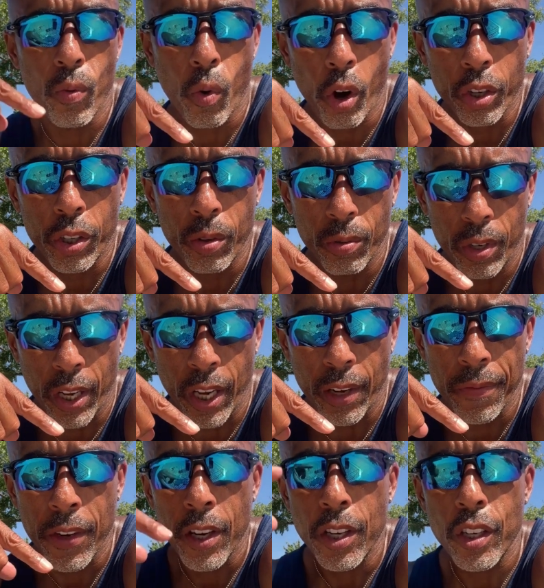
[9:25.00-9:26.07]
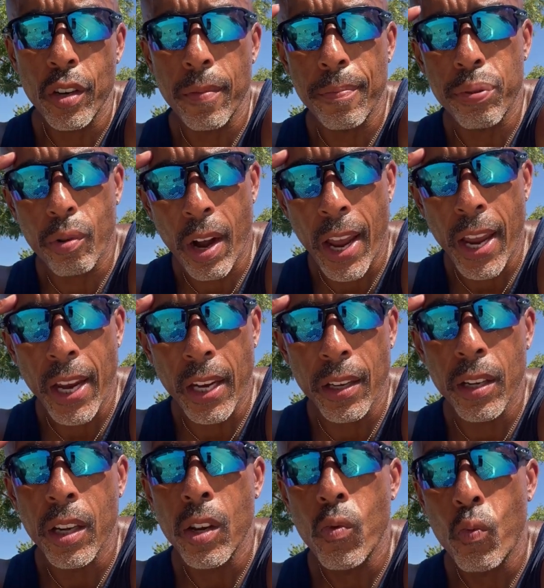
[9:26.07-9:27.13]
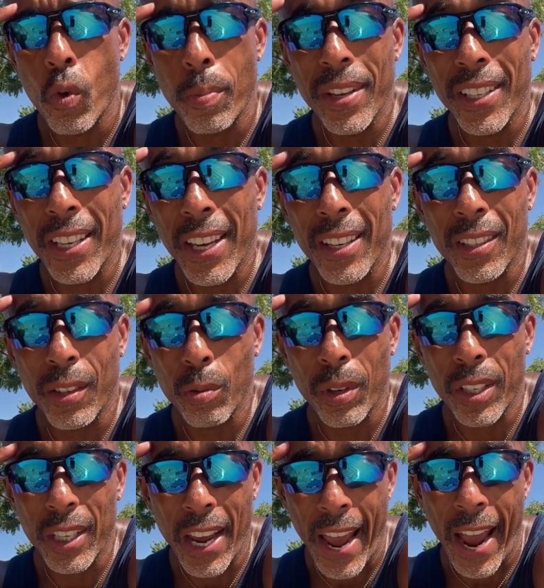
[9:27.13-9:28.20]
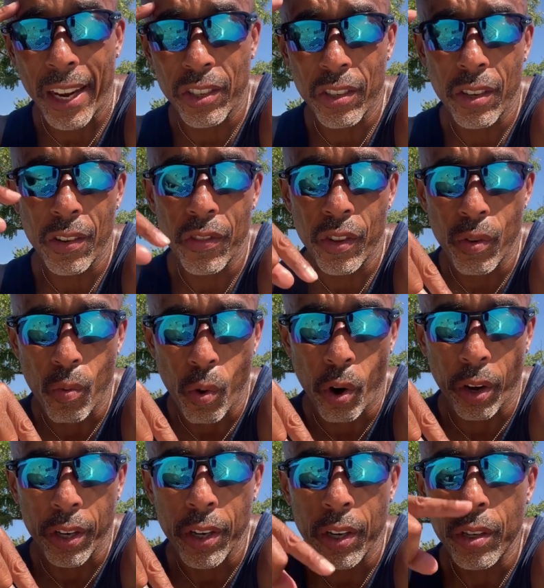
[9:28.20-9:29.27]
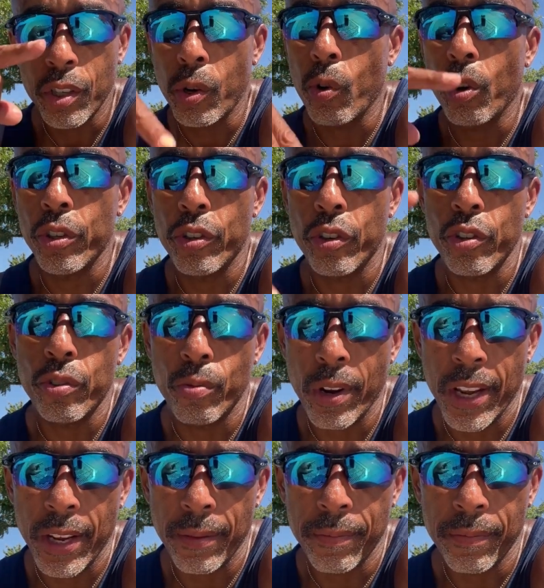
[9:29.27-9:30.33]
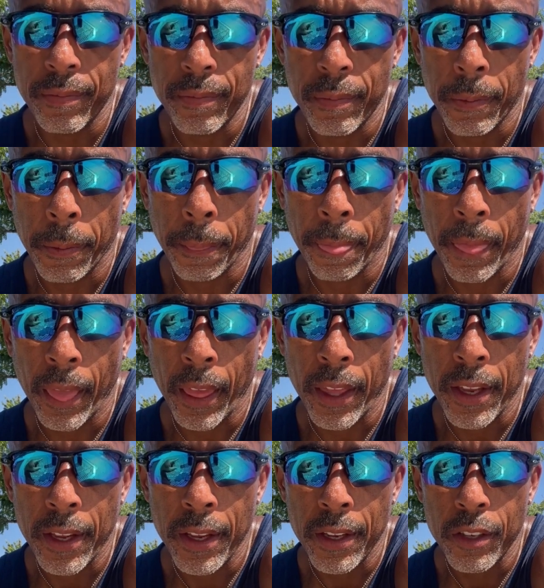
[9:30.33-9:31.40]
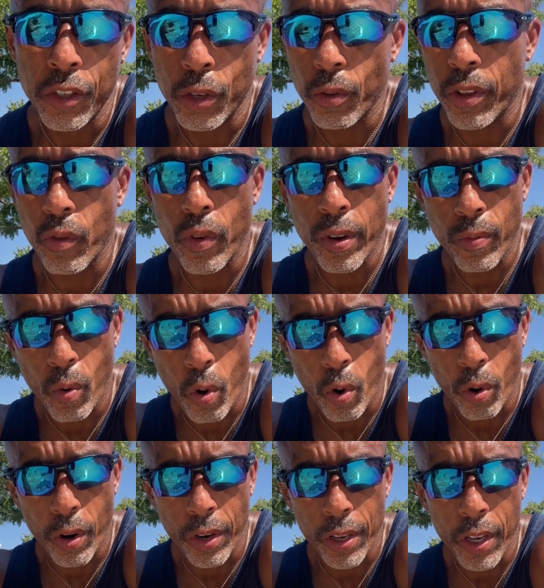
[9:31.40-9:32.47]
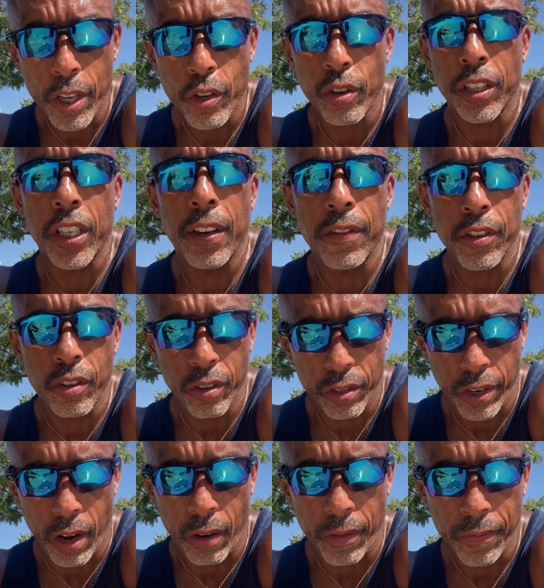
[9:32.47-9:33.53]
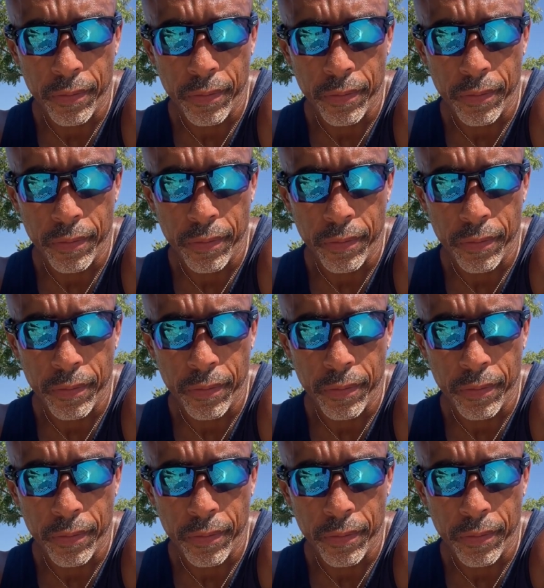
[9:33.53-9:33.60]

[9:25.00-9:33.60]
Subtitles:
work you did, your brain will begin to attach the work towards your dream to the reward you're giving yourself.